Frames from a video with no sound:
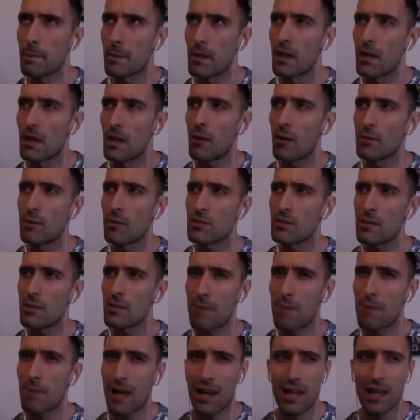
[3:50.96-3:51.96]
I went to see a
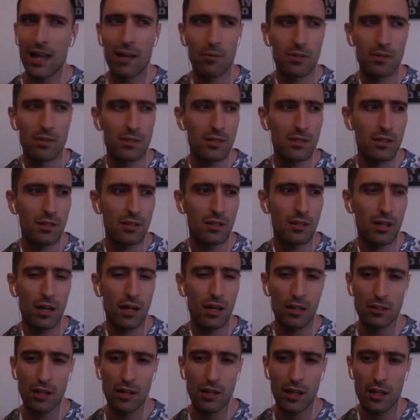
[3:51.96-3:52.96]
ballet. I went to see the
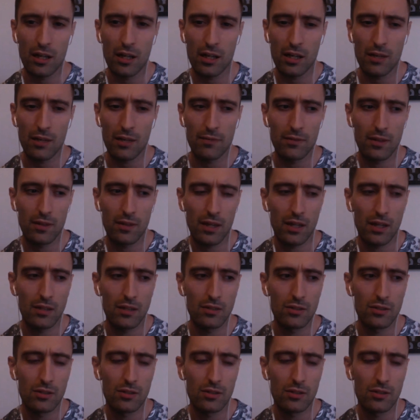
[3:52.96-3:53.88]
Nutcracker, and